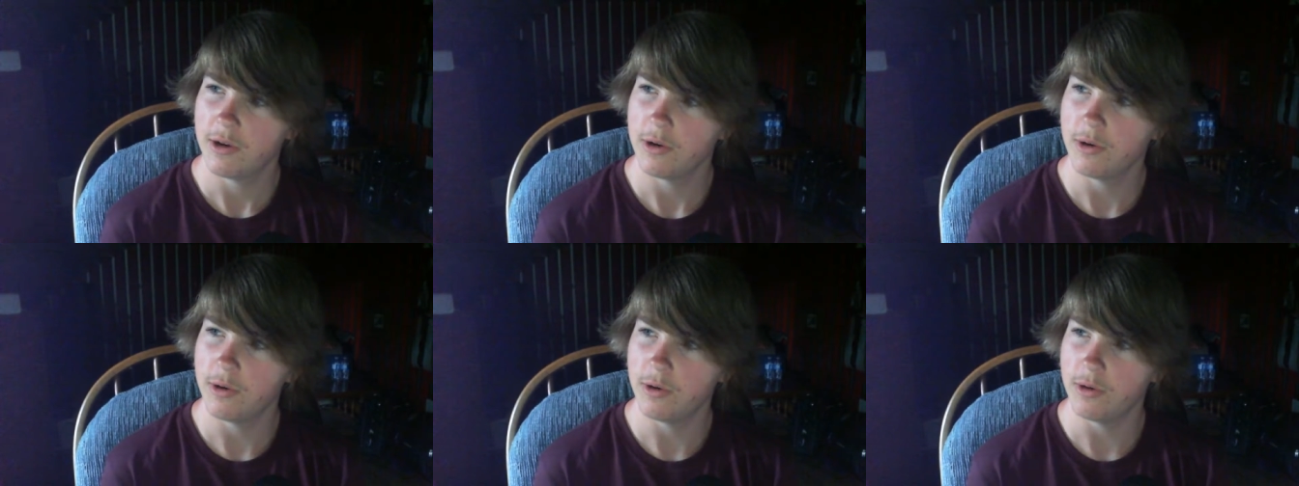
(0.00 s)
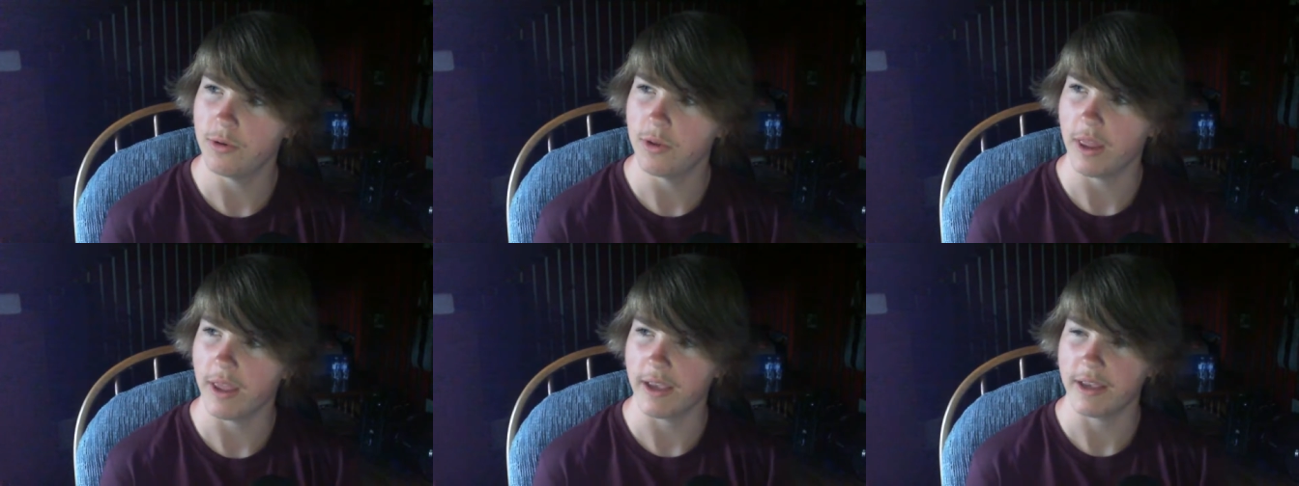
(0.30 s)

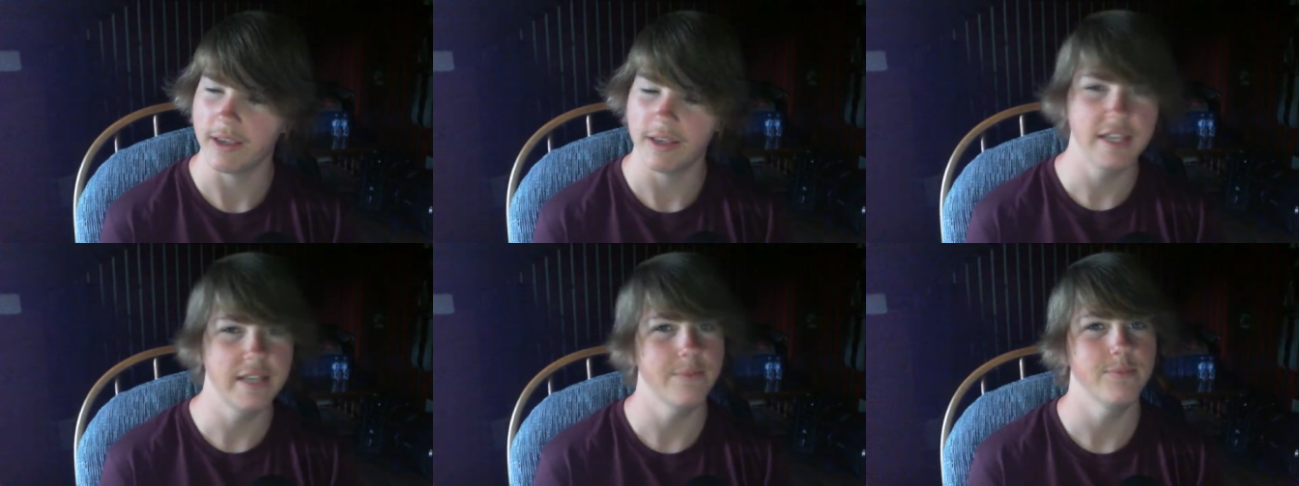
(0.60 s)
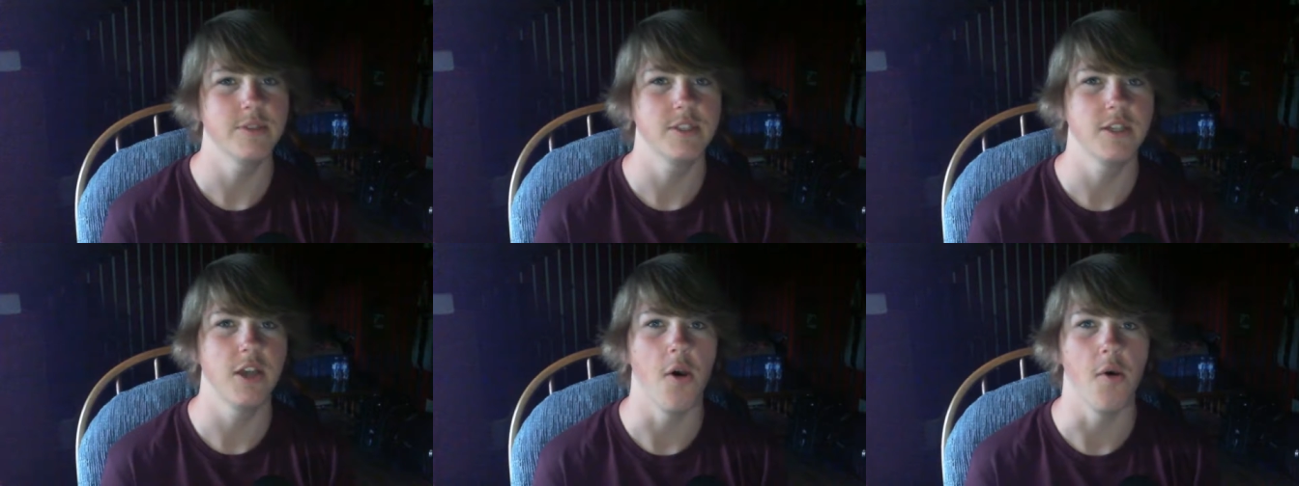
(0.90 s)
who like
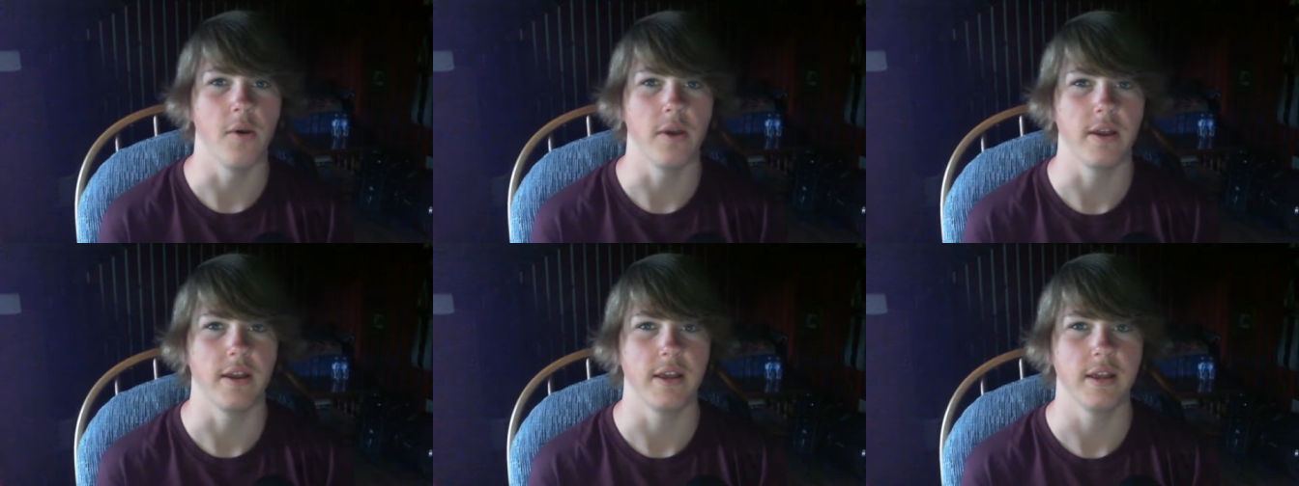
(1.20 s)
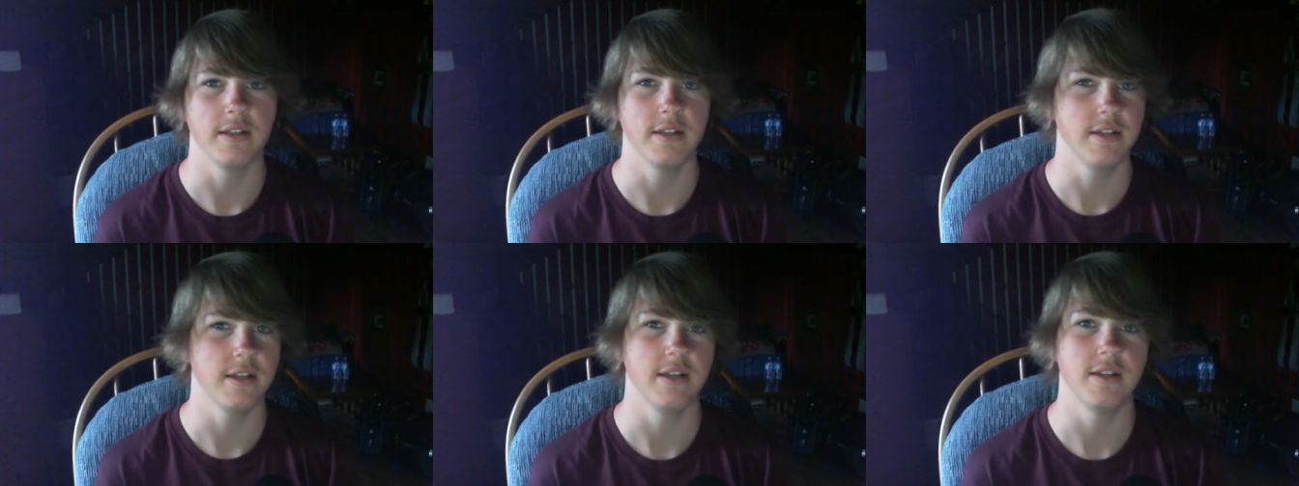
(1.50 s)
keeps going
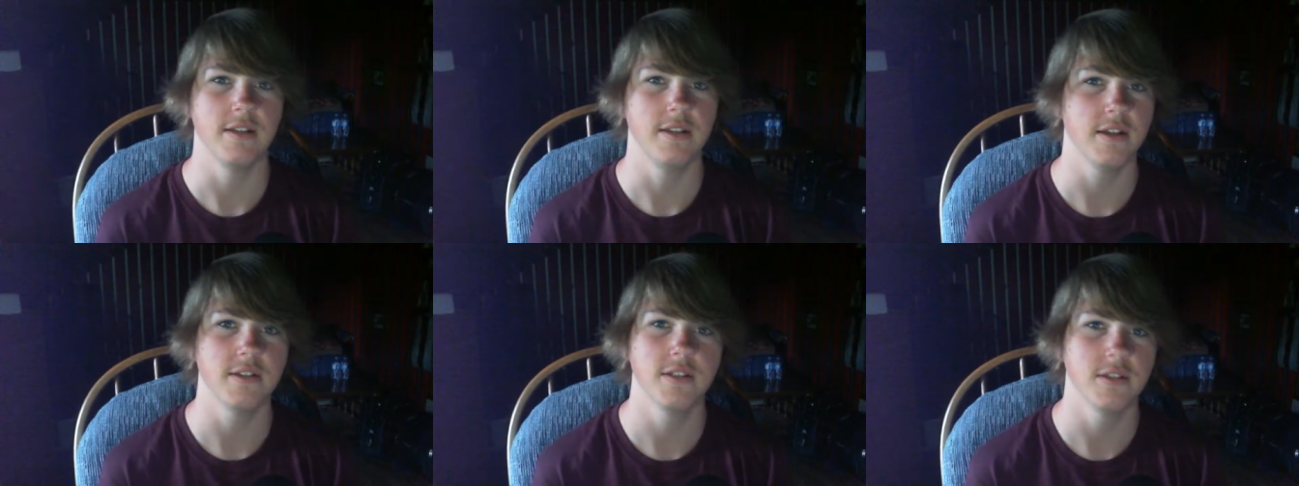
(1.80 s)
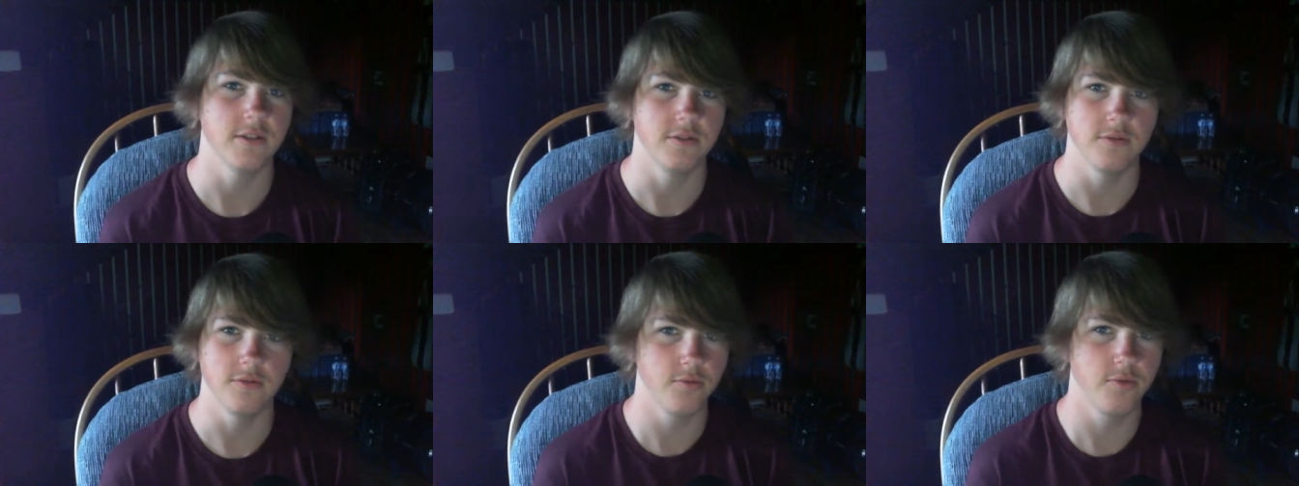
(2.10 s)
and, and
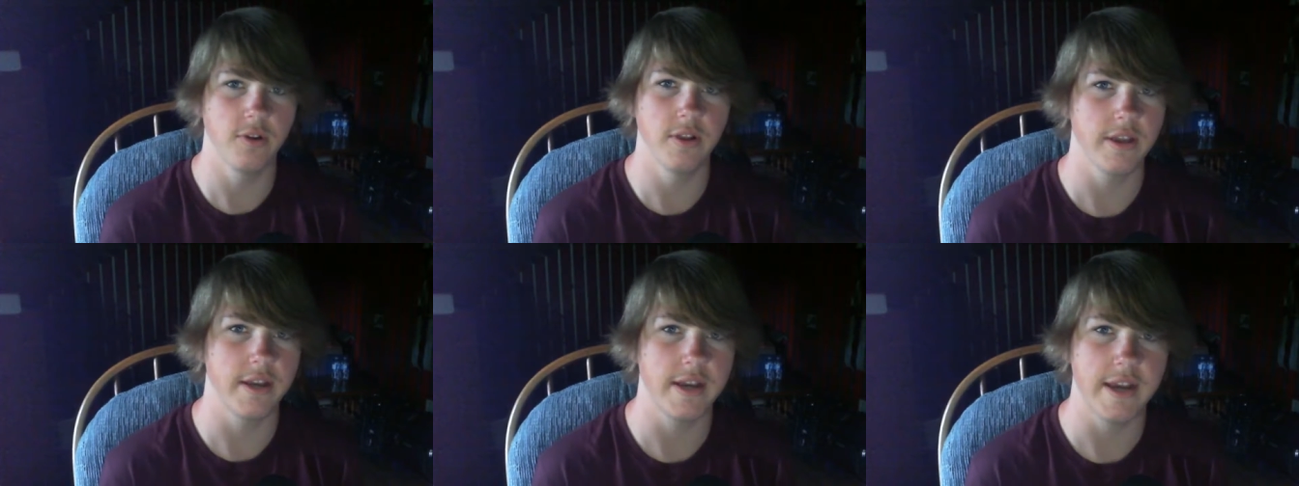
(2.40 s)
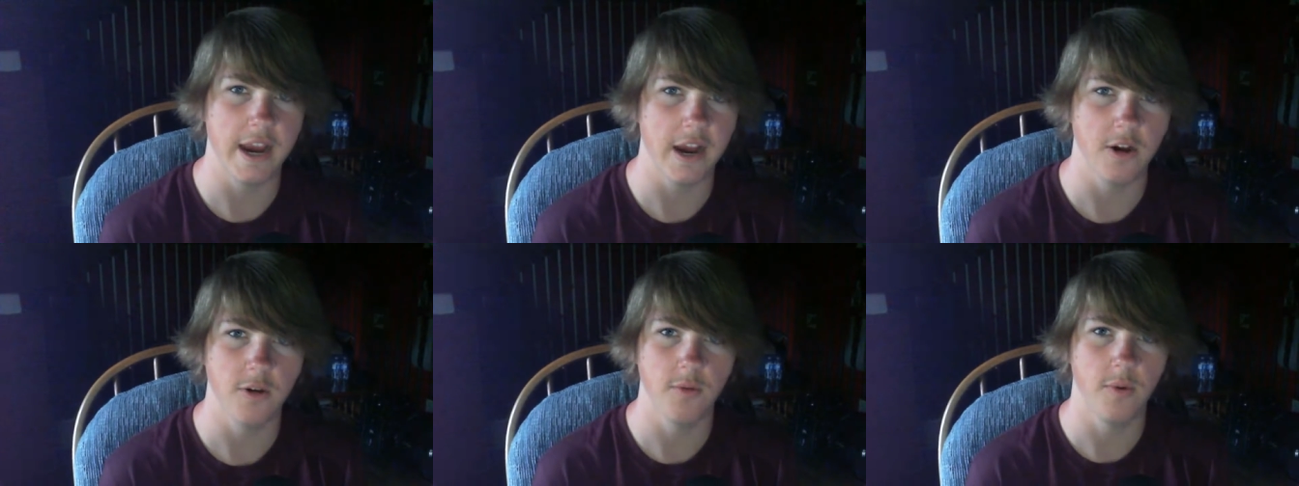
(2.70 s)
doesn't really
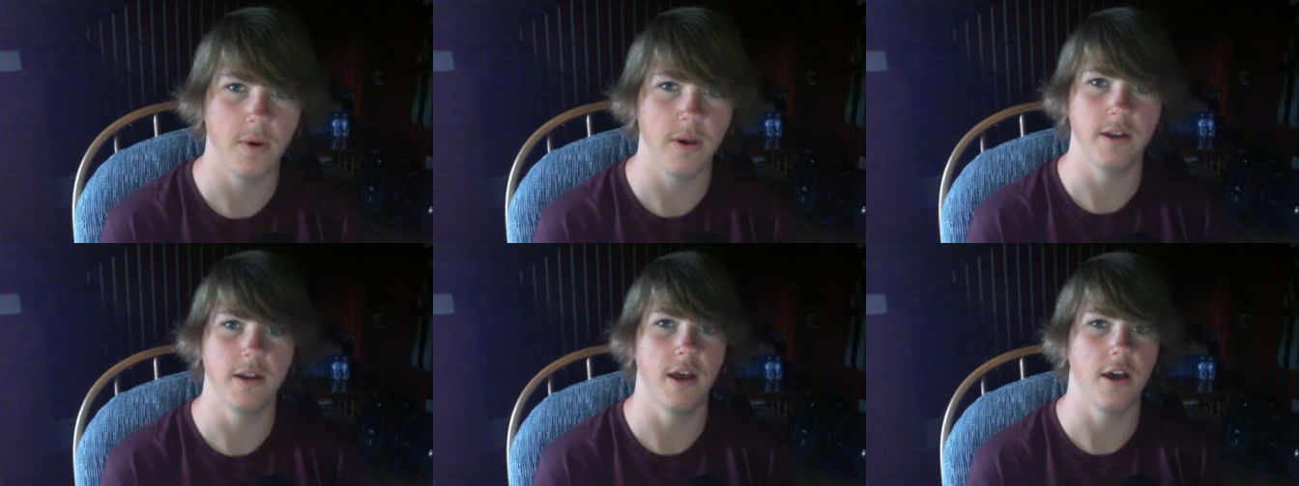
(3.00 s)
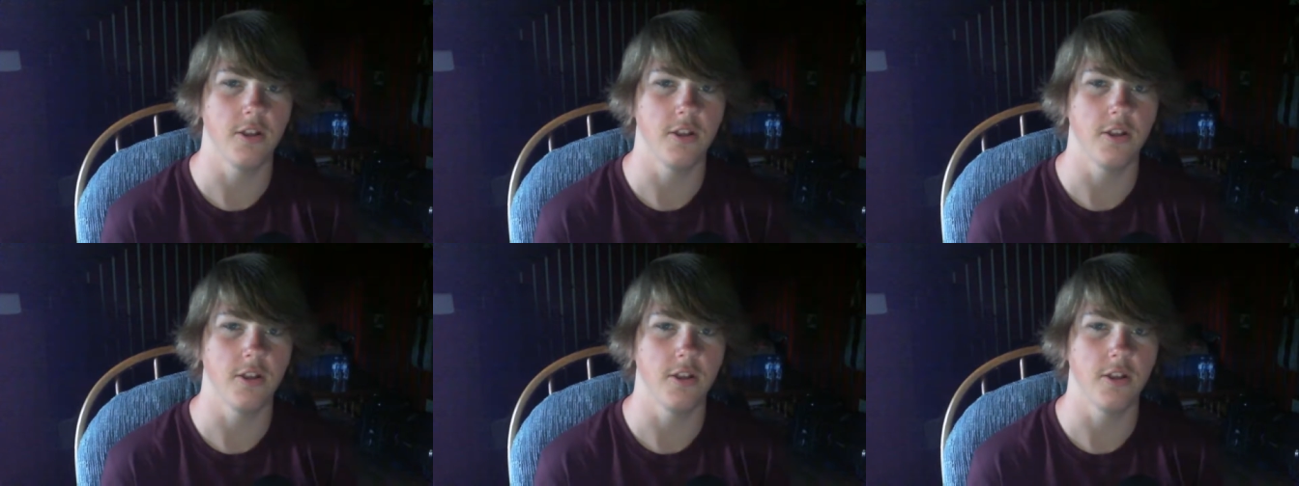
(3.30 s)
care what